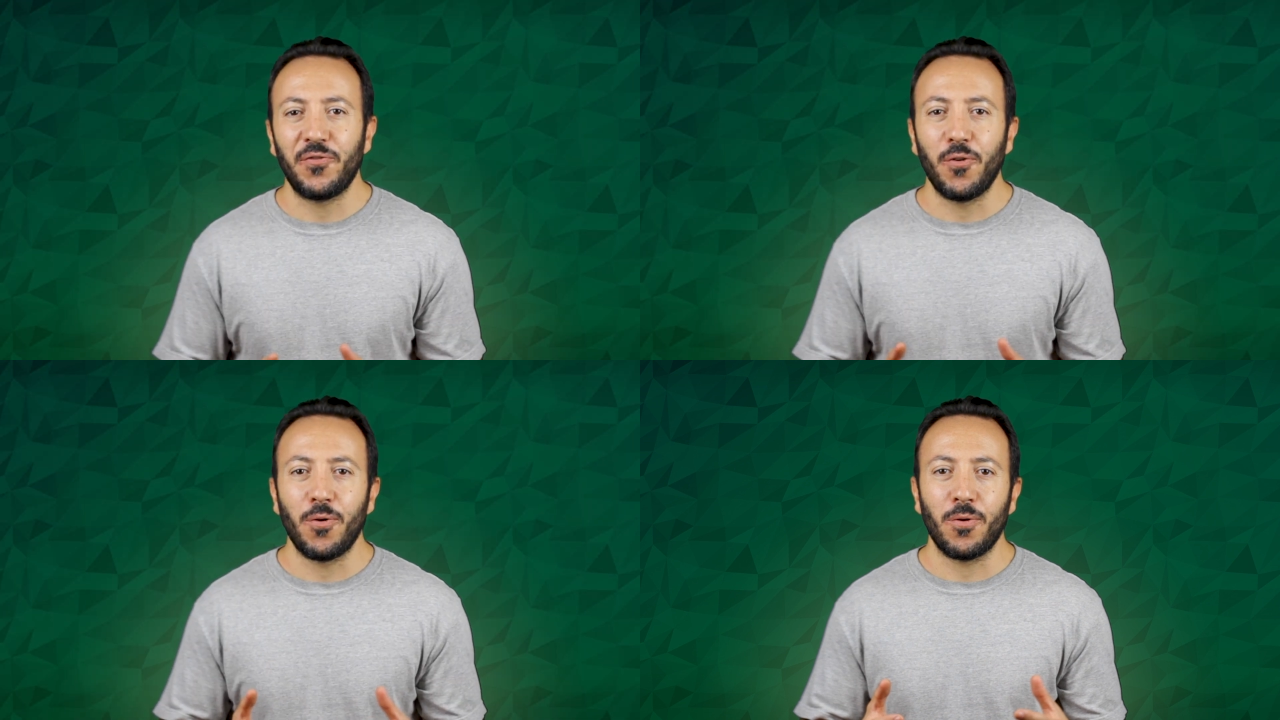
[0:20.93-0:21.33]

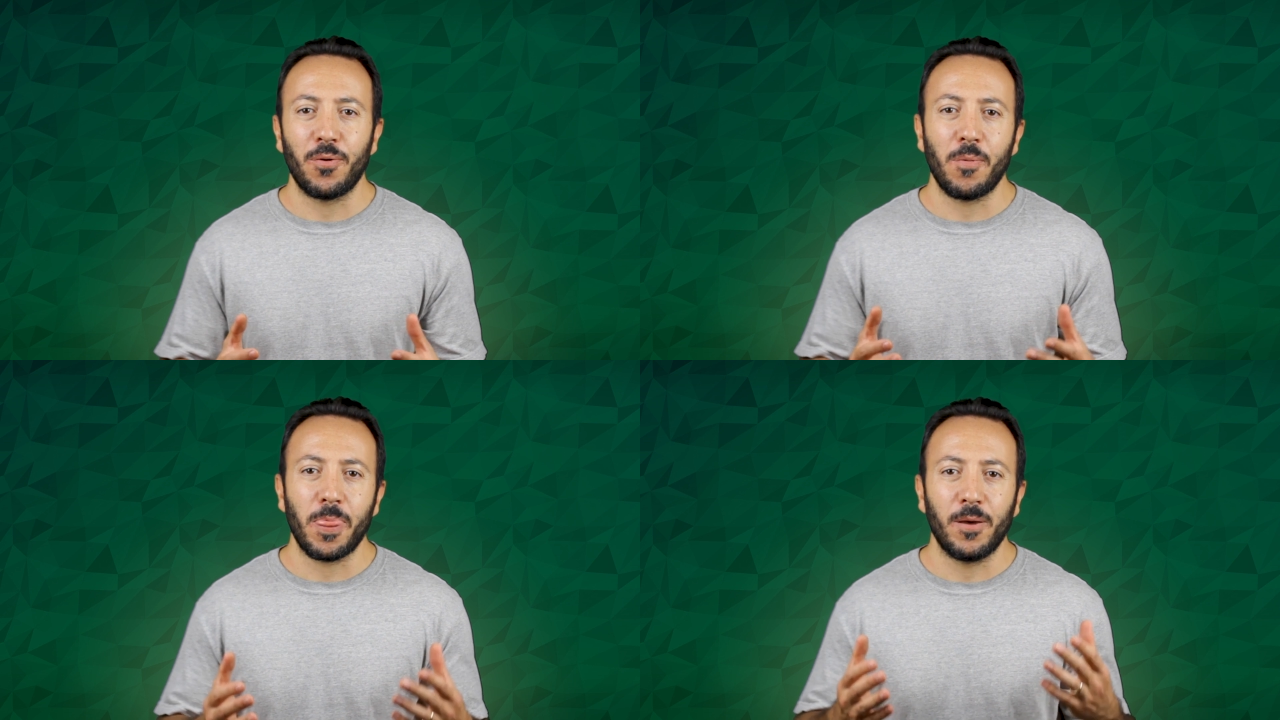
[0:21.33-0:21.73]

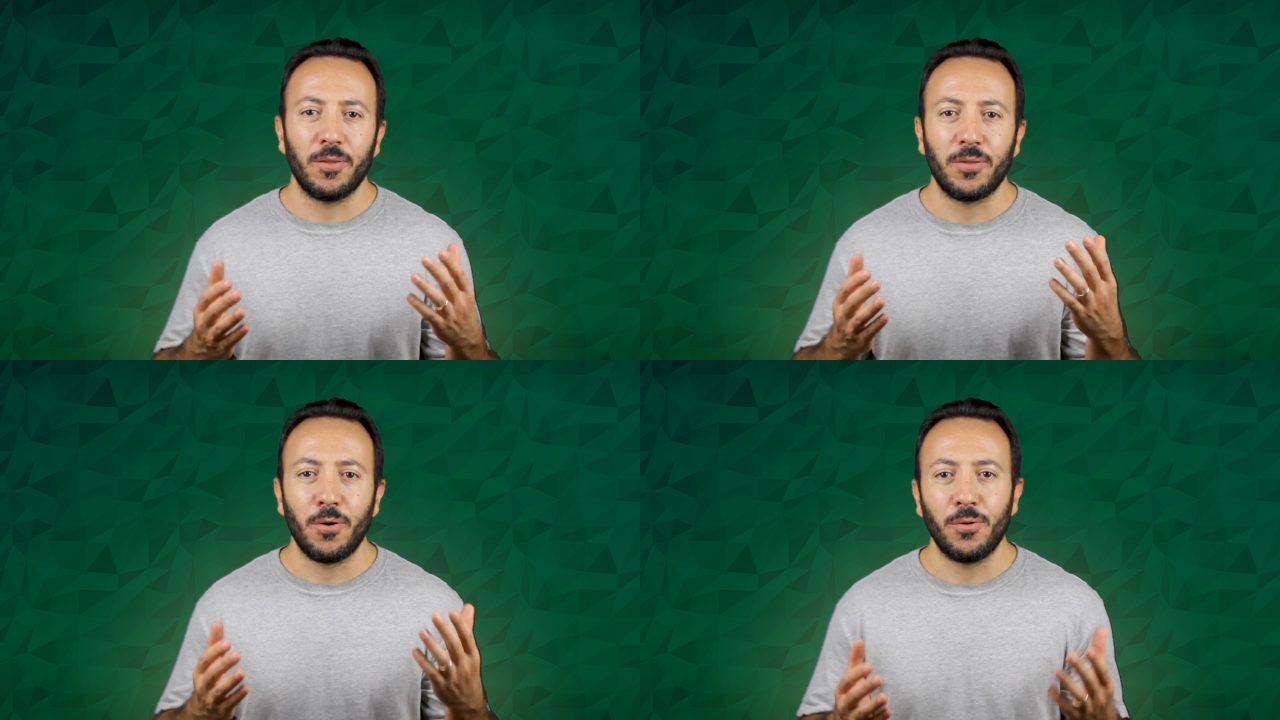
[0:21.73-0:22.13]
for
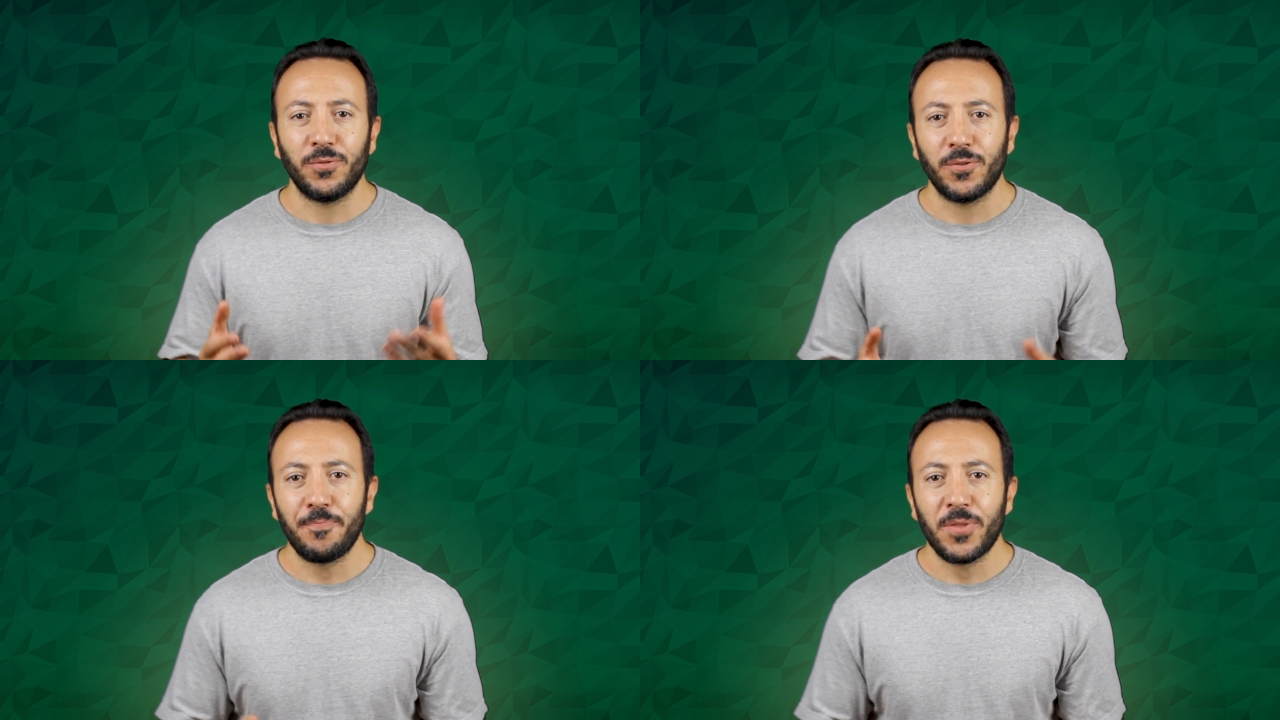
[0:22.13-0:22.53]

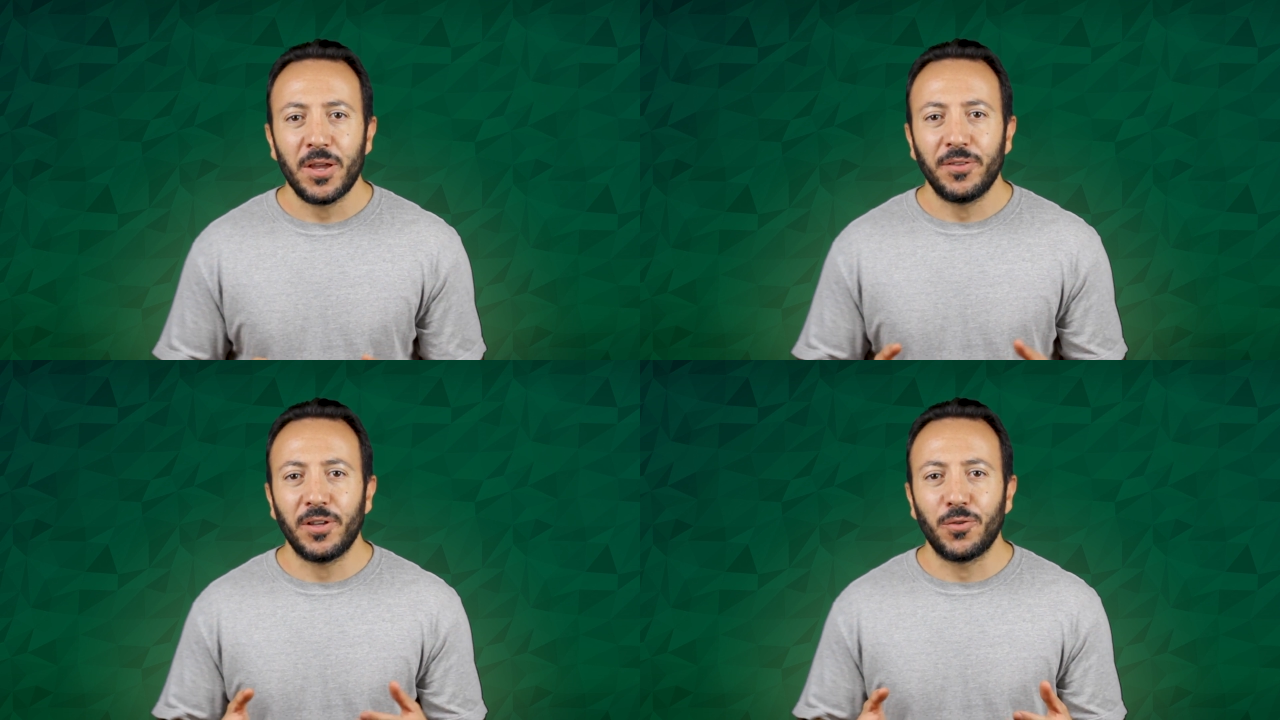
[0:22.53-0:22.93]
those
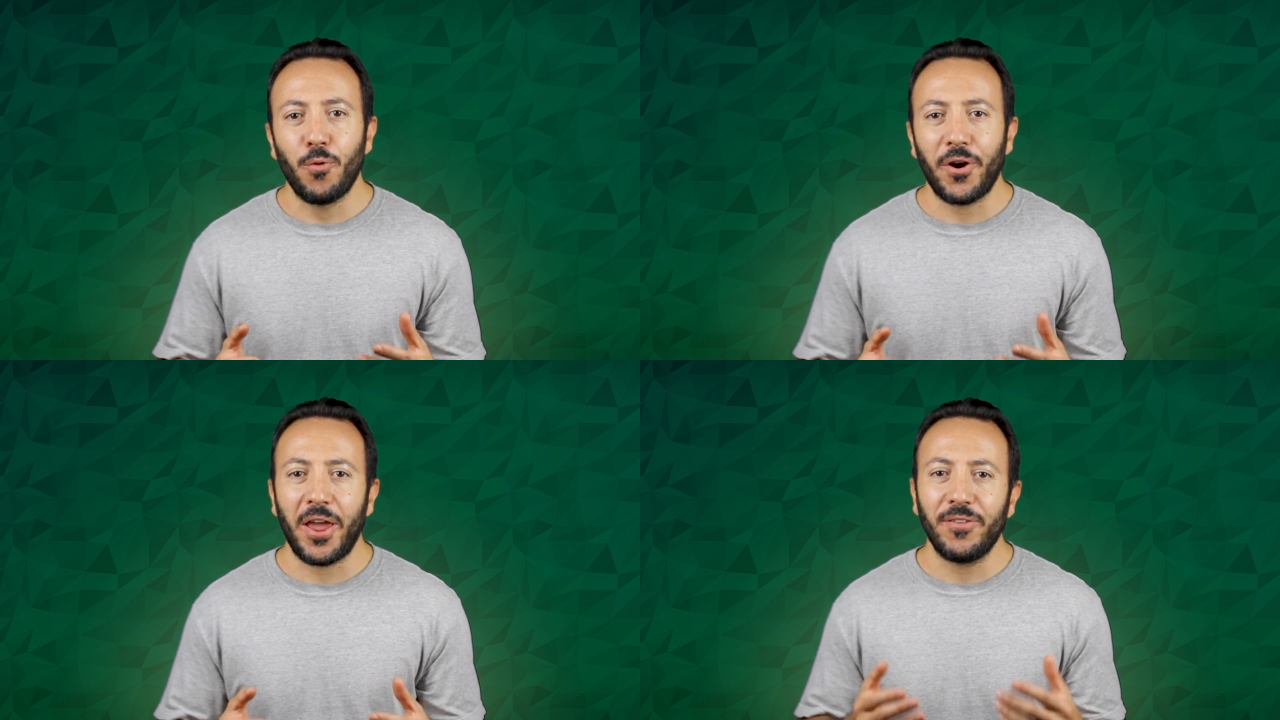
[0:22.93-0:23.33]
that
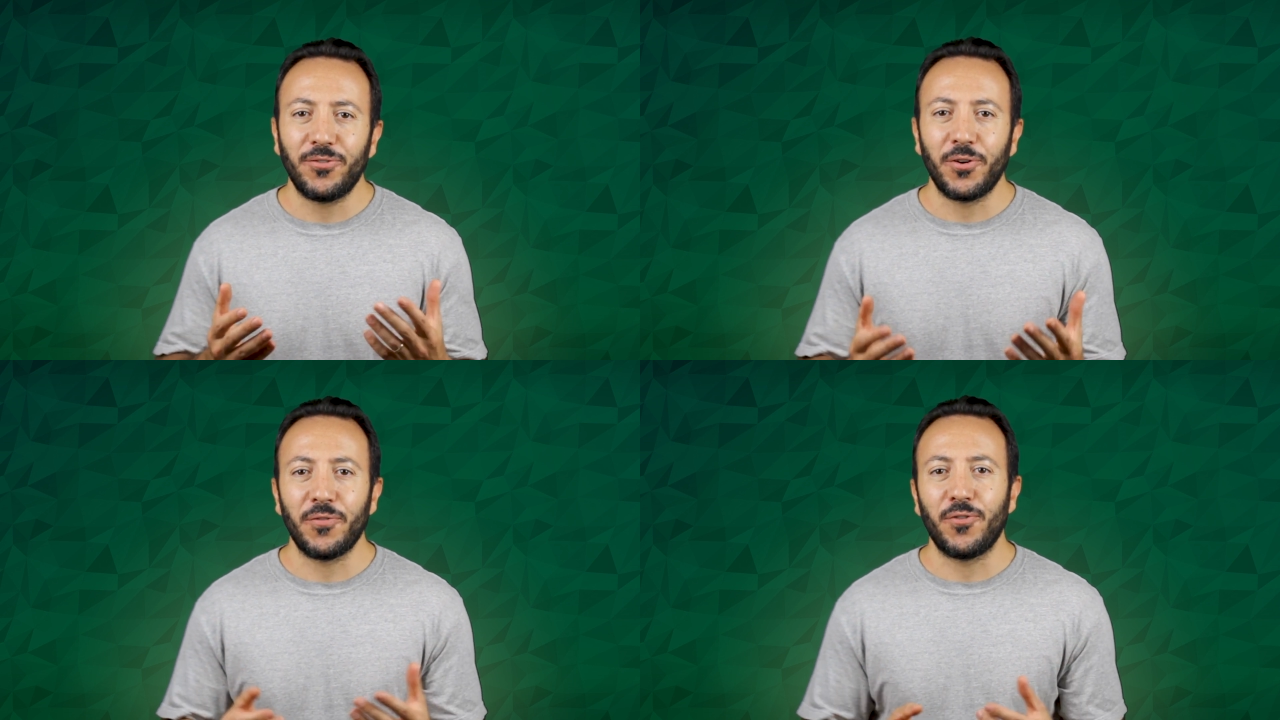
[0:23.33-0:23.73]
were
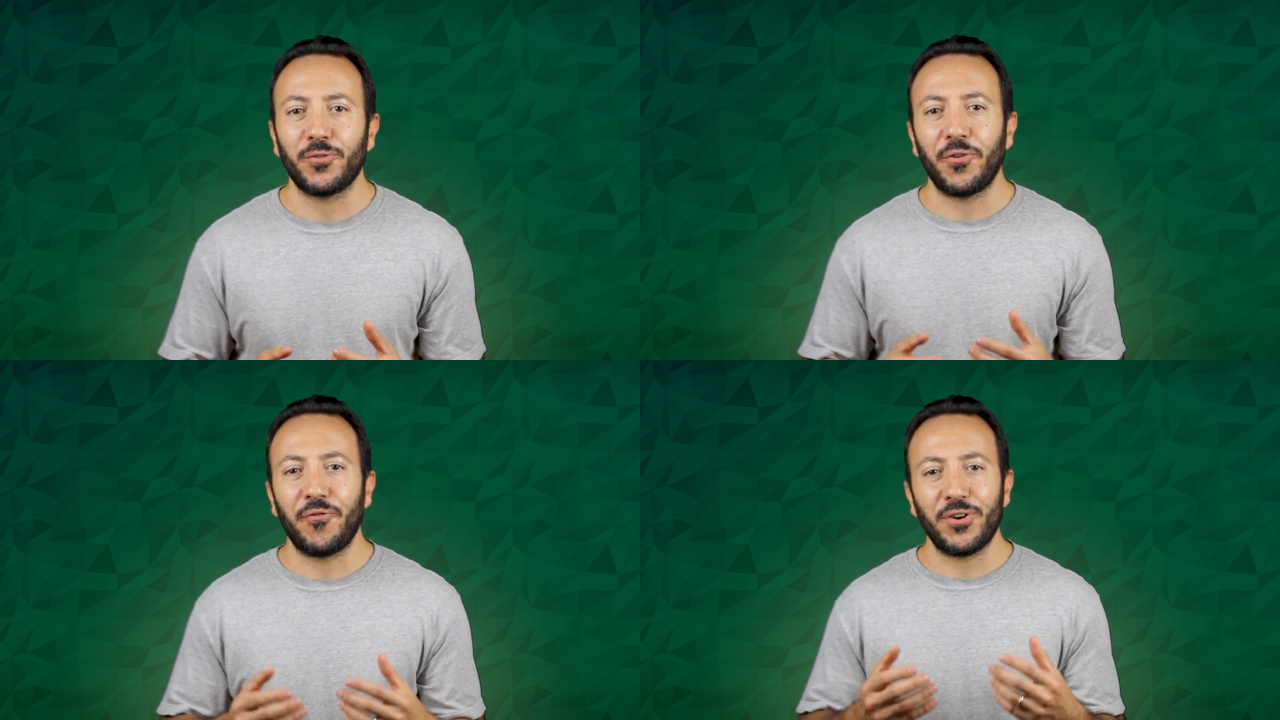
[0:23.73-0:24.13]
entering for
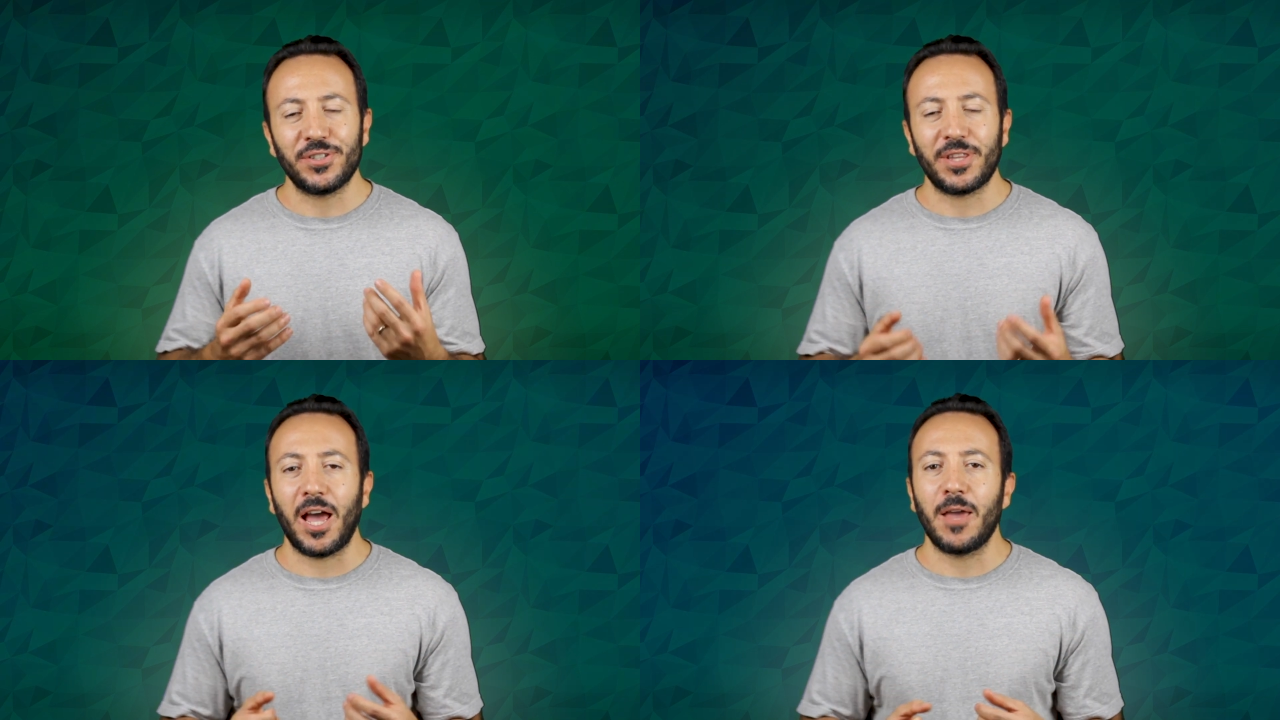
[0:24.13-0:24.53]
the
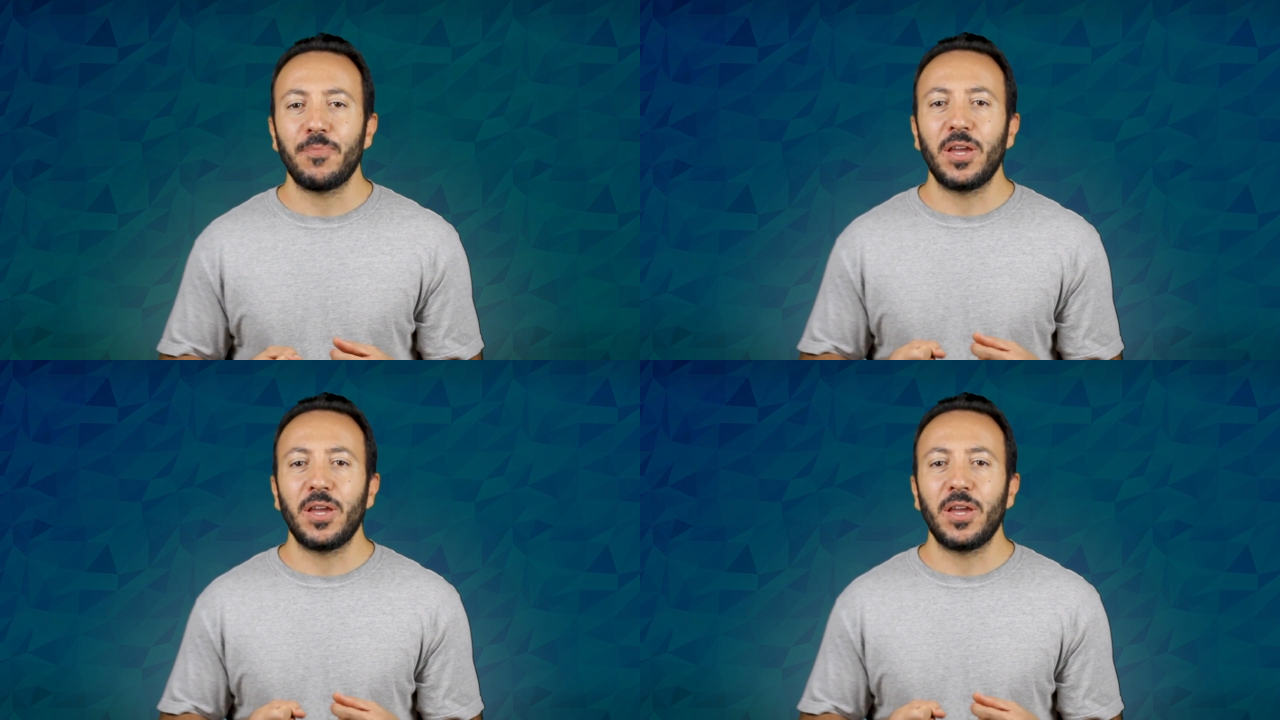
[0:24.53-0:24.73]
first time